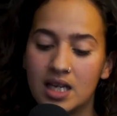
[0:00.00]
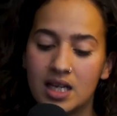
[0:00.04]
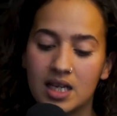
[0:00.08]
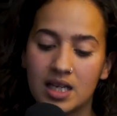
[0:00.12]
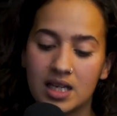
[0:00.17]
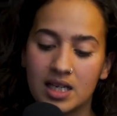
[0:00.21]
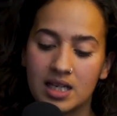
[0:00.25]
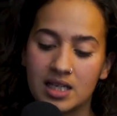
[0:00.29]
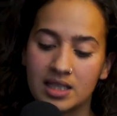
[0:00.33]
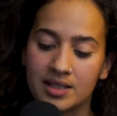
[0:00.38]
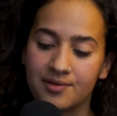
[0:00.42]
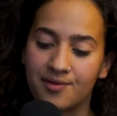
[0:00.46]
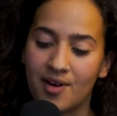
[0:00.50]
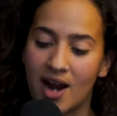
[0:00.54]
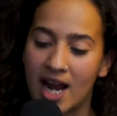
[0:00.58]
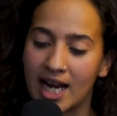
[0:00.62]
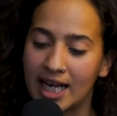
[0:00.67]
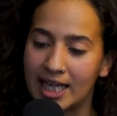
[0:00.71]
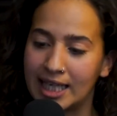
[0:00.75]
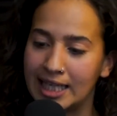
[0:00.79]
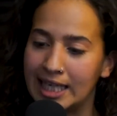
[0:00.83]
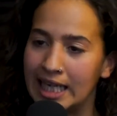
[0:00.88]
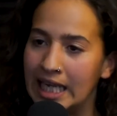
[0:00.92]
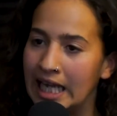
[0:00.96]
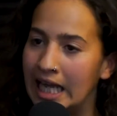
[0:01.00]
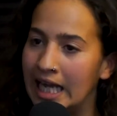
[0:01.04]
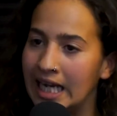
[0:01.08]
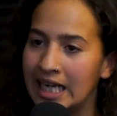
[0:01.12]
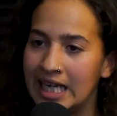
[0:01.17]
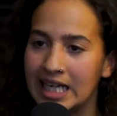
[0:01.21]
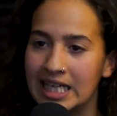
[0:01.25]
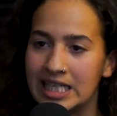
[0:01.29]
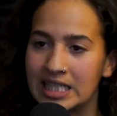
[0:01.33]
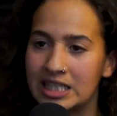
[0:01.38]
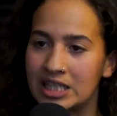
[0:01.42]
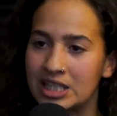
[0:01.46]
Because frankly, like,
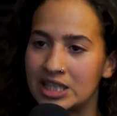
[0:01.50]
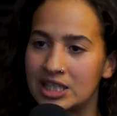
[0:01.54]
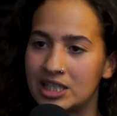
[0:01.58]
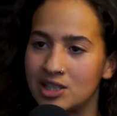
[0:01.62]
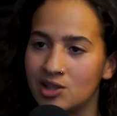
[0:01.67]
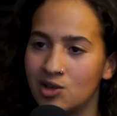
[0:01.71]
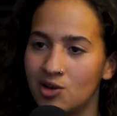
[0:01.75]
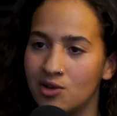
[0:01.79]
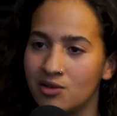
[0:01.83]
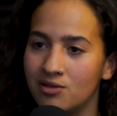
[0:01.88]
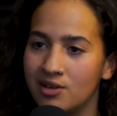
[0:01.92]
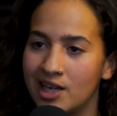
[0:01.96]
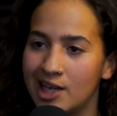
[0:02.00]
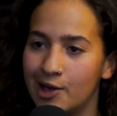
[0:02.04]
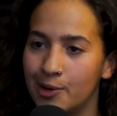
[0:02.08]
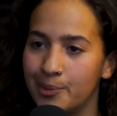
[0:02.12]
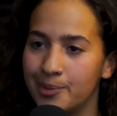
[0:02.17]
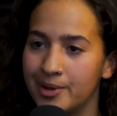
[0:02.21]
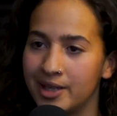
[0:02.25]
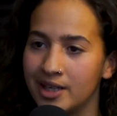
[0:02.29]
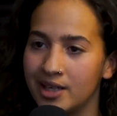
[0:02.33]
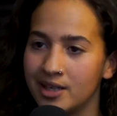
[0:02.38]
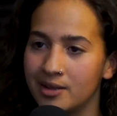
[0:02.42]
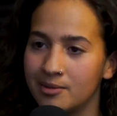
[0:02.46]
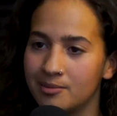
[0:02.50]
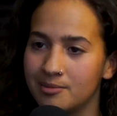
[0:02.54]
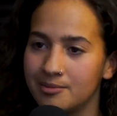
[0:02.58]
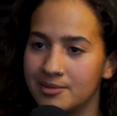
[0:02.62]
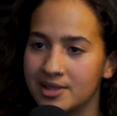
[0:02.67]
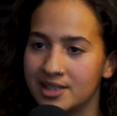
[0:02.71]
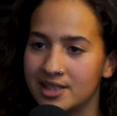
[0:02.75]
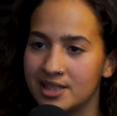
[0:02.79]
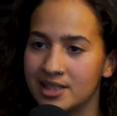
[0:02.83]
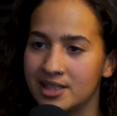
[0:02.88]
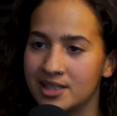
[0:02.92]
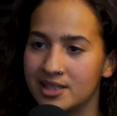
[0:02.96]
it's just not helping my
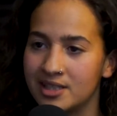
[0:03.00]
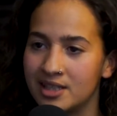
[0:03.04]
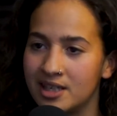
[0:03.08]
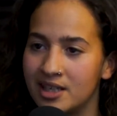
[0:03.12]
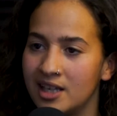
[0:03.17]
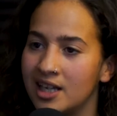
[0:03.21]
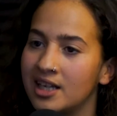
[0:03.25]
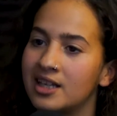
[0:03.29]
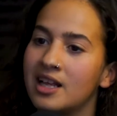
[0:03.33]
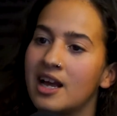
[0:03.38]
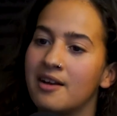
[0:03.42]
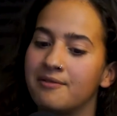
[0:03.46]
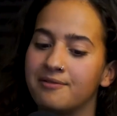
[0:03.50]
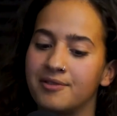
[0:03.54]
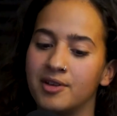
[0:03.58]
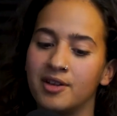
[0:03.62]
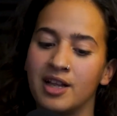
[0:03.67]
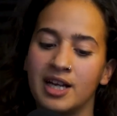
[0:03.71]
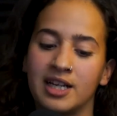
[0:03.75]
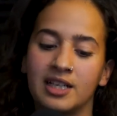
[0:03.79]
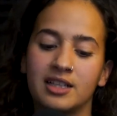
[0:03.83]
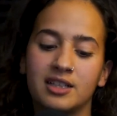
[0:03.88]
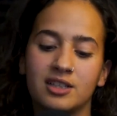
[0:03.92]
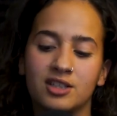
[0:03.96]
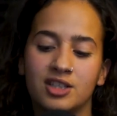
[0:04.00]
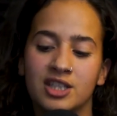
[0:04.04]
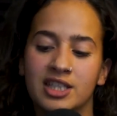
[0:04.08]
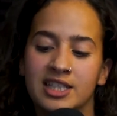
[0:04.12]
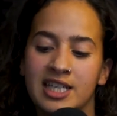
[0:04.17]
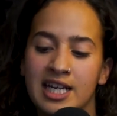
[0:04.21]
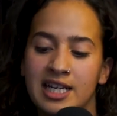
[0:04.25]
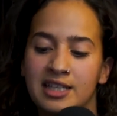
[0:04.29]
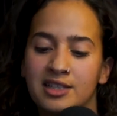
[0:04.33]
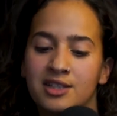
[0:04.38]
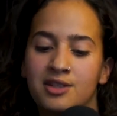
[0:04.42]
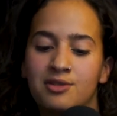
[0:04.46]
sister. Like, I feel like she
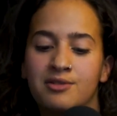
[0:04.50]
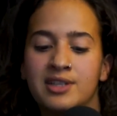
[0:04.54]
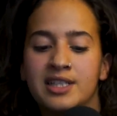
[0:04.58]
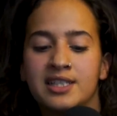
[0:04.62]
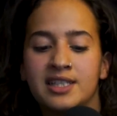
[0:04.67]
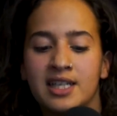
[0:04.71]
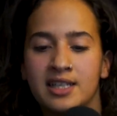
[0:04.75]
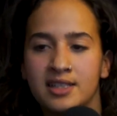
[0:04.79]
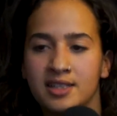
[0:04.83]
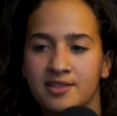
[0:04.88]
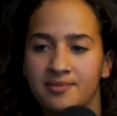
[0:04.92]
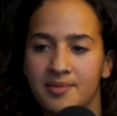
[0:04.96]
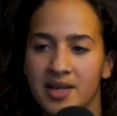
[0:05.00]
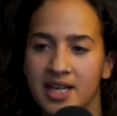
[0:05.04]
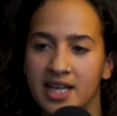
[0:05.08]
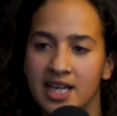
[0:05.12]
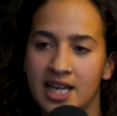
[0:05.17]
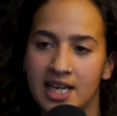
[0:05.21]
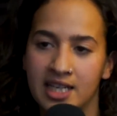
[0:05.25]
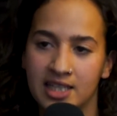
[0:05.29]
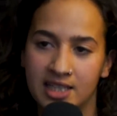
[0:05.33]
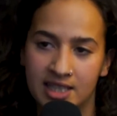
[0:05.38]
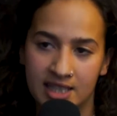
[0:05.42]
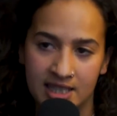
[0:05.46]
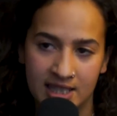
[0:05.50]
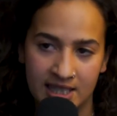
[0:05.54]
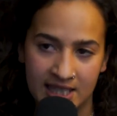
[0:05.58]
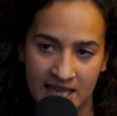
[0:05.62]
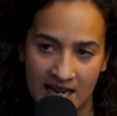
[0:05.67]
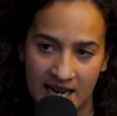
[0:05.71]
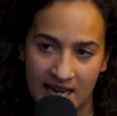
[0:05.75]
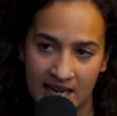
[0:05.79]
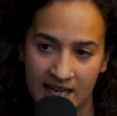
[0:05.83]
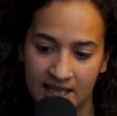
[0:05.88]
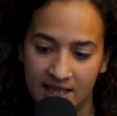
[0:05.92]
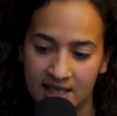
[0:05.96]
takes 3 sets of medication a
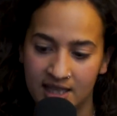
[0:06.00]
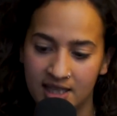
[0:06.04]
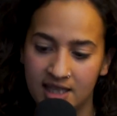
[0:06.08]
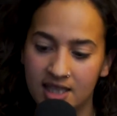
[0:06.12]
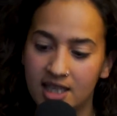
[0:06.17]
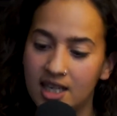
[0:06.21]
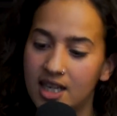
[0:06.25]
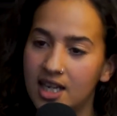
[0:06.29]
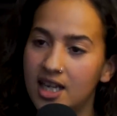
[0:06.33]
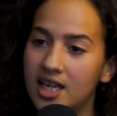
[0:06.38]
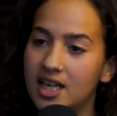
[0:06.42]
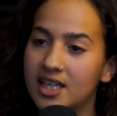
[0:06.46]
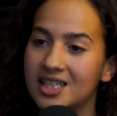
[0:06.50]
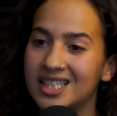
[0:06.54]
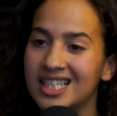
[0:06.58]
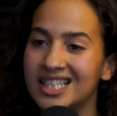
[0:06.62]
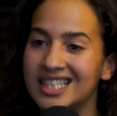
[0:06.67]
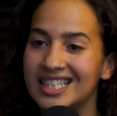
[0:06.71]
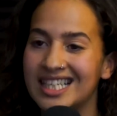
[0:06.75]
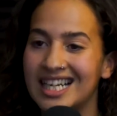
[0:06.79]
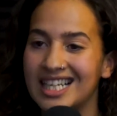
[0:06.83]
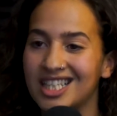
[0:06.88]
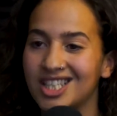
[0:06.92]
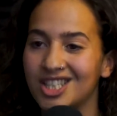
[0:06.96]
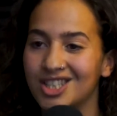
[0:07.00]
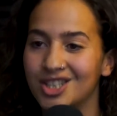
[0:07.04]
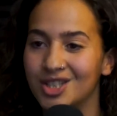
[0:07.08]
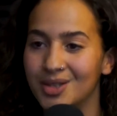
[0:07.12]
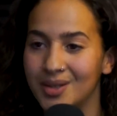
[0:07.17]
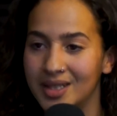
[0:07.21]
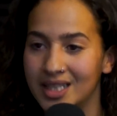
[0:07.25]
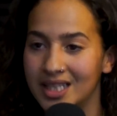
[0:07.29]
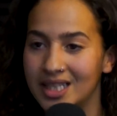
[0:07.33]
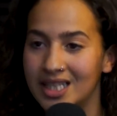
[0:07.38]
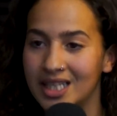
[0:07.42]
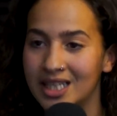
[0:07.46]
day and doesn't actually do
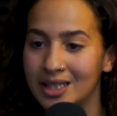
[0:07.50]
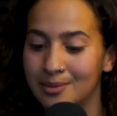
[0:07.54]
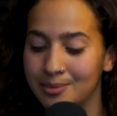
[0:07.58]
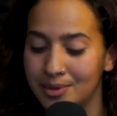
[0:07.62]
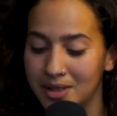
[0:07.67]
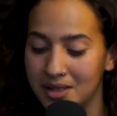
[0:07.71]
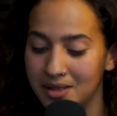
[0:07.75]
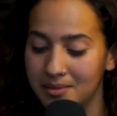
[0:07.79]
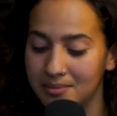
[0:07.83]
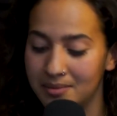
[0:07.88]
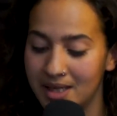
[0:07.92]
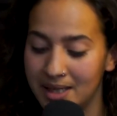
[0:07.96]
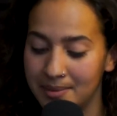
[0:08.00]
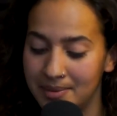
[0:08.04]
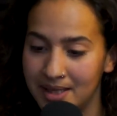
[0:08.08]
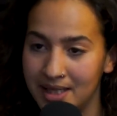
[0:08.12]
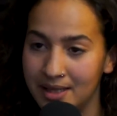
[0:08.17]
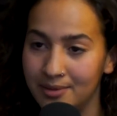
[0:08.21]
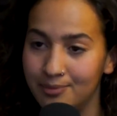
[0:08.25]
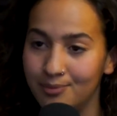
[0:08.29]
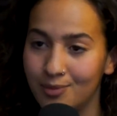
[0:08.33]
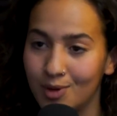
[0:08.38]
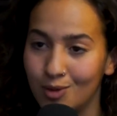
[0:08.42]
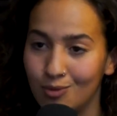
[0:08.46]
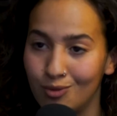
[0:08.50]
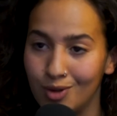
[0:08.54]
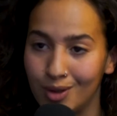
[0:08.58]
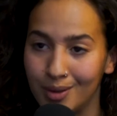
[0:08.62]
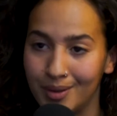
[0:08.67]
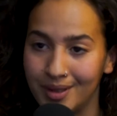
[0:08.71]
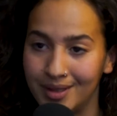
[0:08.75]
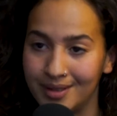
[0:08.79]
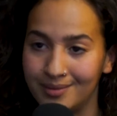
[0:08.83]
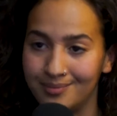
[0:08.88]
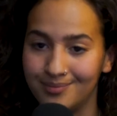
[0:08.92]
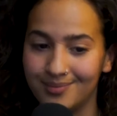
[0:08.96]
anything but maybe
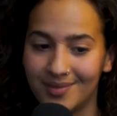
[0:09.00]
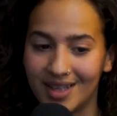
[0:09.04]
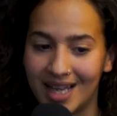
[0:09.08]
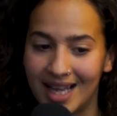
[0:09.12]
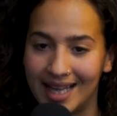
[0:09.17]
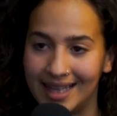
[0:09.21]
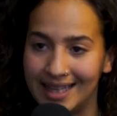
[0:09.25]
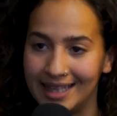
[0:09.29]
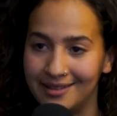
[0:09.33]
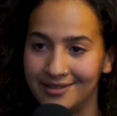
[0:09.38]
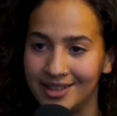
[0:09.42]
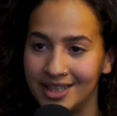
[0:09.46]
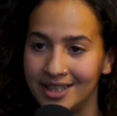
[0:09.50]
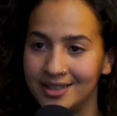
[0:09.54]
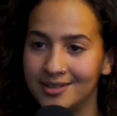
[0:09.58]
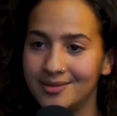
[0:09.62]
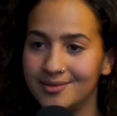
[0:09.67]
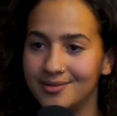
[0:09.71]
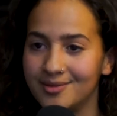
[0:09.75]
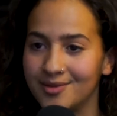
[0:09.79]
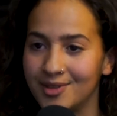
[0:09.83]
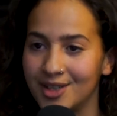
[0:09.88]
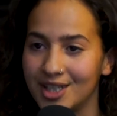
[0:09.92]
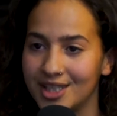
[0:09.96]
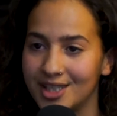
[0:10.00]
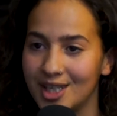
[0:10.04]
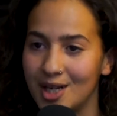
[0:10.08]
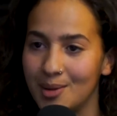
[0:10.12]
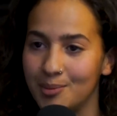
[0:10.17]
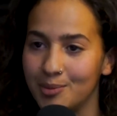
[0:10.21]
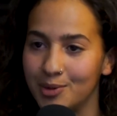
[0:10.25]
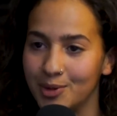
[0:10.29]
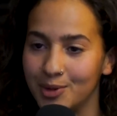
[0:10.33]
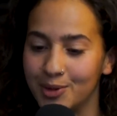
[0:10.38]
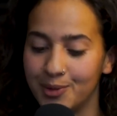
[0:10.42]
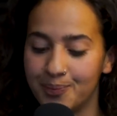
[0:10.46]
ruin her liver, for
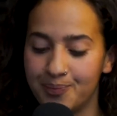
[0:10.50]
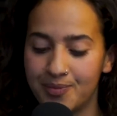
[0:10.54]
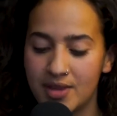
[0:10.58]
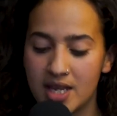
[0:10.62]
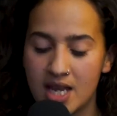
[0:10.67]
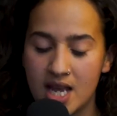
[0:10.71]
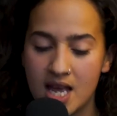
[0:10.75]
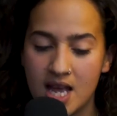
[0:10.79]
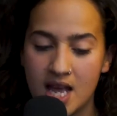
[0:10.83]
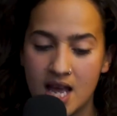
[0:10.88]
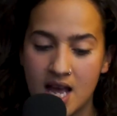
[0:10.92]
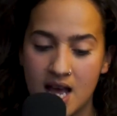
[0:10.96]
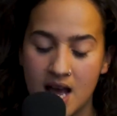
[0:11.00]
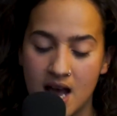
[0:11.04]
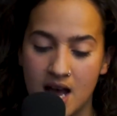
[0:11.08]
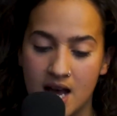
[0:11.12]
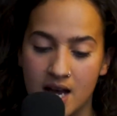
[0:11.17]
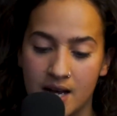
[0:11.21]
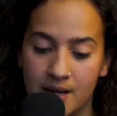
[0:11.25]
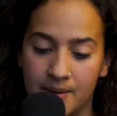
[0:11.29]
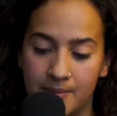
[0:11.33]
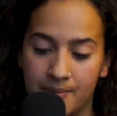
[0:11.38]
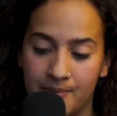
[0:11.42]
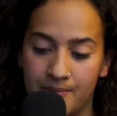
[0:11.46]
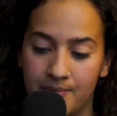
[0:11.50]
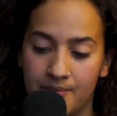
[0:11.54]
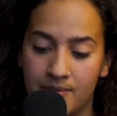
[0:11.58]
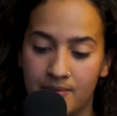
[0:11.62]
example. Mm-hmm.